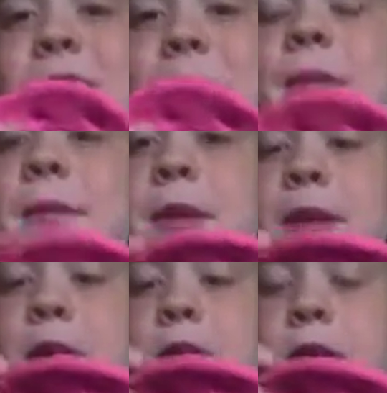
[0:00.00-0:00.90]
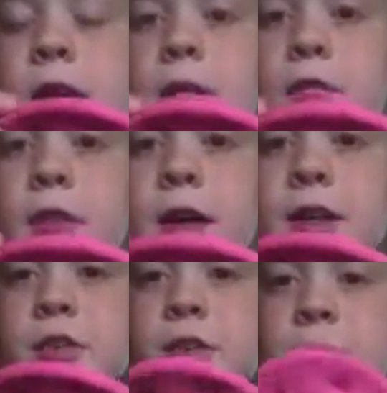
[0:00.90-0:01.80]
step, I mean, what I
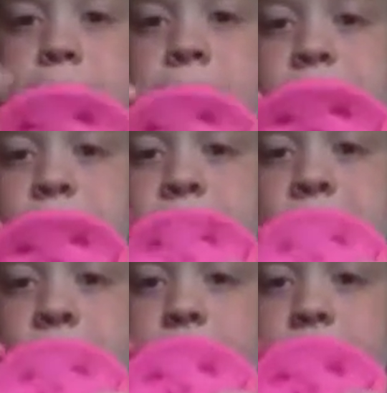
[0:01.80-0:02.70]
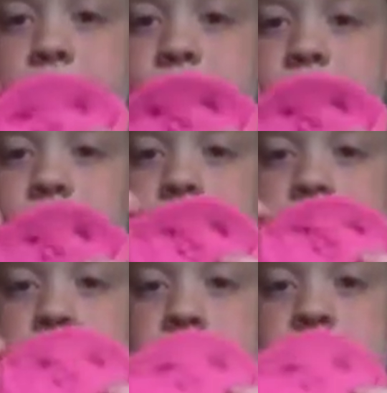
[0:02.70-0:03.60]
do is I pierce out the ear,
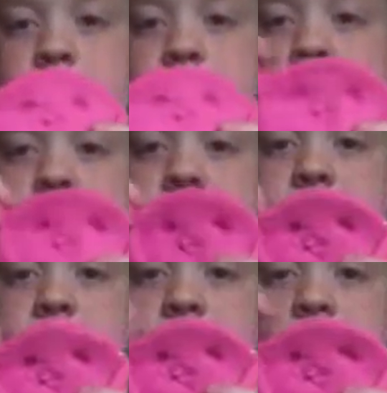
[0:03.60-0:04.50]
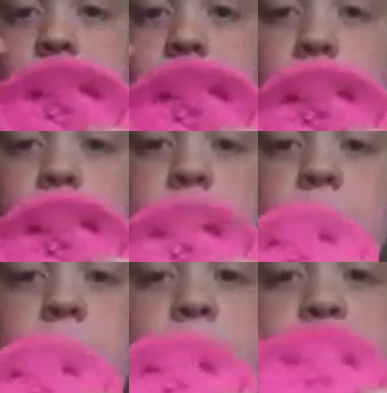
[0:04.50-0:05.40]
so I squeeze that up like
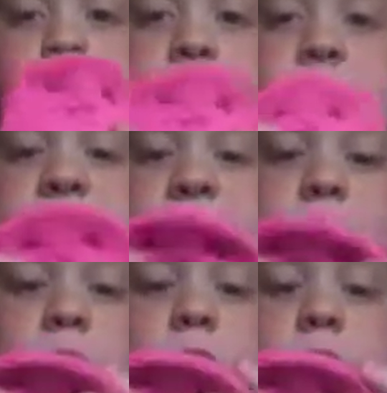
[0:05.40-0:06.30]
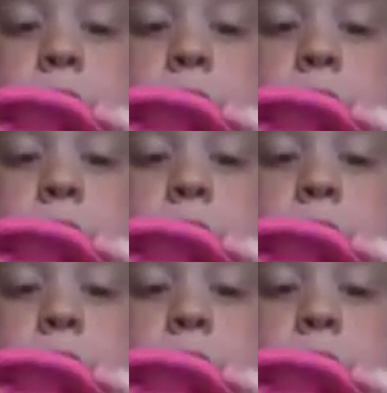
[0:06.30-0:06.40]
that, and it makes an ear.